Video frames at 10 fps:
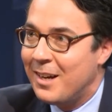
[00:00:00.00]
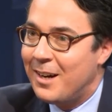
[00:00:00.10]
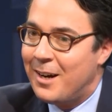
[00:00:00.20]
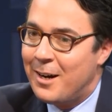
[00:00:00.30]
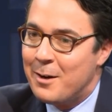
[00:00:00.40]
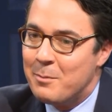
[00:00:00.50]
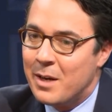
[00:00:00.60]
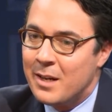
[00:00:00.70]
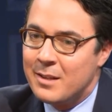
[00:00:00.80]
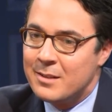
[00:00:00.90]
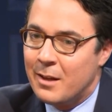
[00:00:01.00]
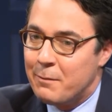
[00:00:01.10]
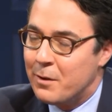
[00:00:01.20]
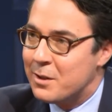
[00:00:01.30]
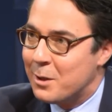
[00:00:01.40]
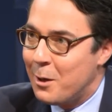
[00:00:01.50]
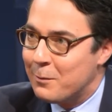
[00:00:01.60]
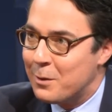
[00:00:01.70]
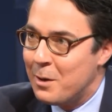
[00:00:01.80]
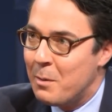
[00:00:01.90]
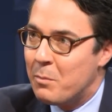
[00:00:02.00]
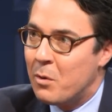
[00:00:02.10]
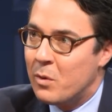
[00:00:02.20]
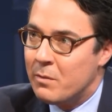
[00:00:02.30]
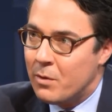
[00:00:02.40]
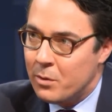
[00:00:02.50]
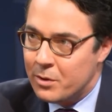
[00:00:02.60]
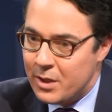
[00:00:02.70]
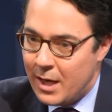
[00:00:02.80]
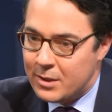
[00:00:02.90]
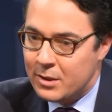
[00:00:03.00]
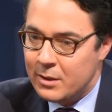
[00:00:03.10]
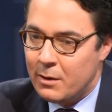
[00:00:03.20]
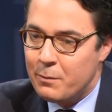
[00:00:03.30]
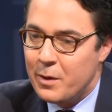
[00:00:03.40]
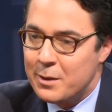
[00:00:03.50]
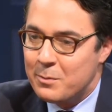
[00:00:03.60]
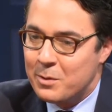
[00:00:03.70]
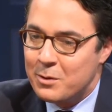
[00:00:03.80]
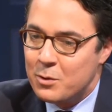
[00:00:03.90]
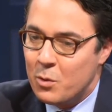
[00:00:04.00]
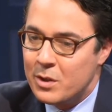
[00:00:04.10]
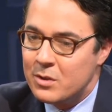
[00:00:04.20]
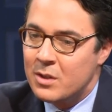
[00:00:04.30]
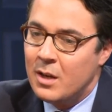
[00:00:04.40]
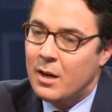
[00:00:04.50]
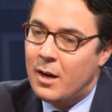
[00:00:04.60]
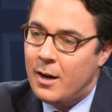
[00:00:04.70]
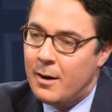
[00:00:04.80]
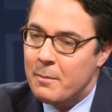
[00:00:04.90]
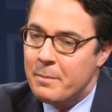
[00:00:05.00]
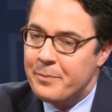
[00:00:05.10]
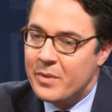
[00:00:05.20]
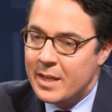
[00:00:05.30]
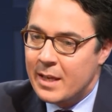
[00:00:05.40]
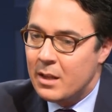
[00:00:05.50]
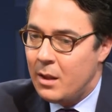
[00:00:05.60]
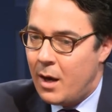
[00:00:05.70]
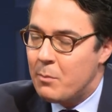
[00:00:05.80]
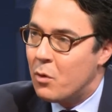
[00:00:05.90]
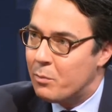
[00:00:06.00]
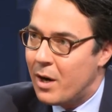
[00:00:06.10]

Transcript: And I think it's a lot of fun to cover, but when voters actually are faced with the choice, they get a lot more